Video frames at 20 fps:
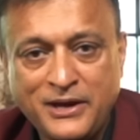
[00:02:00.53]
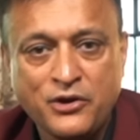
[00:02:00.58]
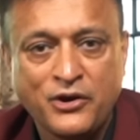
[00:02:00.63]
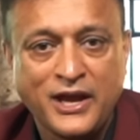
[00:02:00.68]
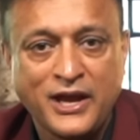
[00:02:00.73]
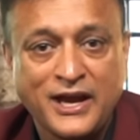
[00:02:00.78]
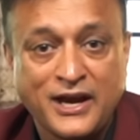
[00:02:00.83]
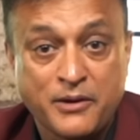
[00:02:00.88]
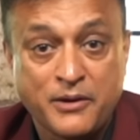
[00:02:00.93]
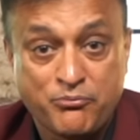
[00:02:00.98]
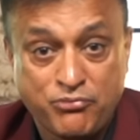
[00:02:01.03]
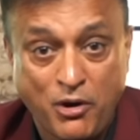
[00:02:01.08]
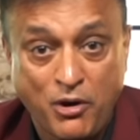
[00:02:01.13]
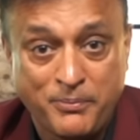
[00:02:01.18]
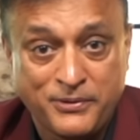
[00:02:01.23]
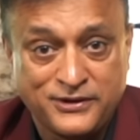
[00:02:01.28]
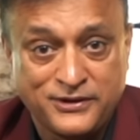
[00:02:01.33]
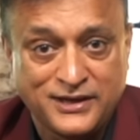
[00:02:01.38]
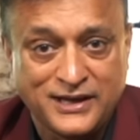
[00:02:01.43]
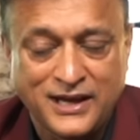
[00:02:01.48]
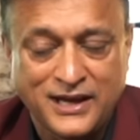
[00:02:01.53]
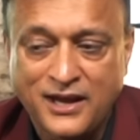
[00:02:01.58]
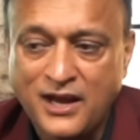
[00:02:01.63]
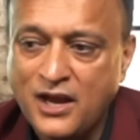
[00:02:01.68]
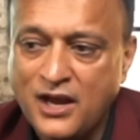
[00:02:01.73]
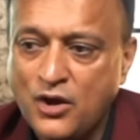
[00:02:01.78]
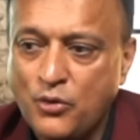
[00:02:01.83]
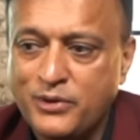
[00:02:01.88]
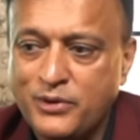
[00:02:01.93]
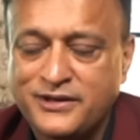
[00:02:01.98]
looking at a property
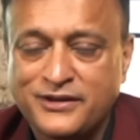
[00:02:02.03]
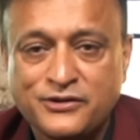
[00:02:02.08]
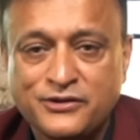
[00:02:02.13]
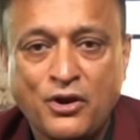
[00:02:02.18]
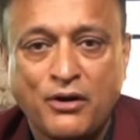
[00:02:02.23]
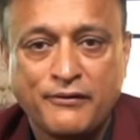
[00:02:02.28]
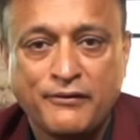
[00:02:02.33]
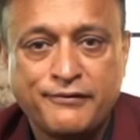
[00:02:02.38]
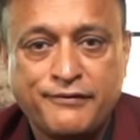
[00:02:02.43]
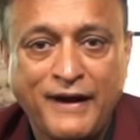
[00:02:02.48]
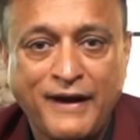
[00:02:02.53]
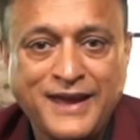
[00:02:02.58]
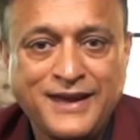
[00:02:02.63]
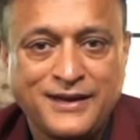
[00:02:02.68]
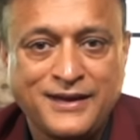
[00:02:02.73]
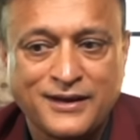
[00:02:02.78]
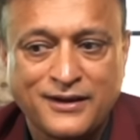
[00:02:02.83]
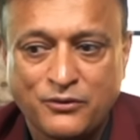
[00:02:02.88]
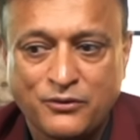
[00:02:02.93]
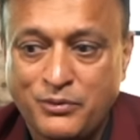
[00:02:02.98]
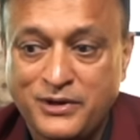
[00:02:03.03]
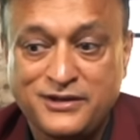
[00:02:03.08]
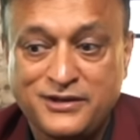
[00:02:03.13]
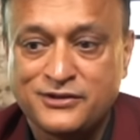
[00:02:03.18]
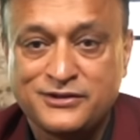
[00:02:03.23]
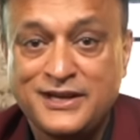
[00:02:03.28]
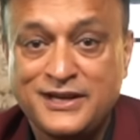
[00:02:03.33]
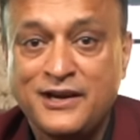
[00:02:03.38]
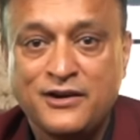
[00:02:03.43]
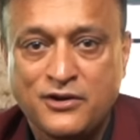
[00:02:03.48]
which is not vacant, which has
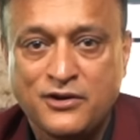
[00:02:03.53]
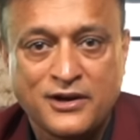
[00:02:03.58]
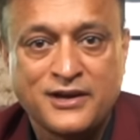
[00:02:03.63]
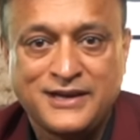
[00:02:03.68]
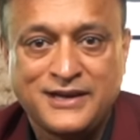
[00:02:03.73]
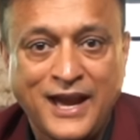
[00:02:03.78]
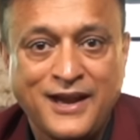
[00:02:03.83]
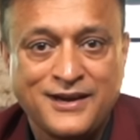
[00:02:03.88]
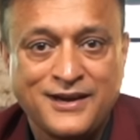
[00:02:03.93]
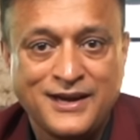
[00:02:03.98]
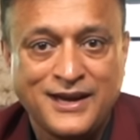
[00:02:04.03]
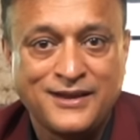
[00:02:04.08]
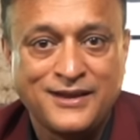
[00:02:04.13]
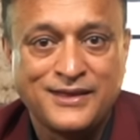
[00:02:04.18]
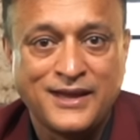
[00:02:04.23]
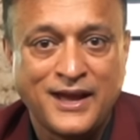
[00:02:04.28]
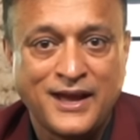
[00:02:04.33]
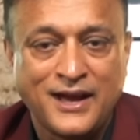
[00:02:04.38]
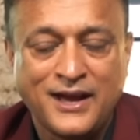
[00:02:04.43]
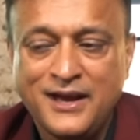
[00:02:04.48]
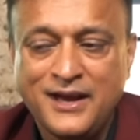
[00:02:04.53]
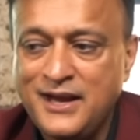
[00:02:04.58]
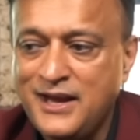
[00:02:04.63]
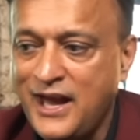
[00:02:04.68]
still got a tenant in there,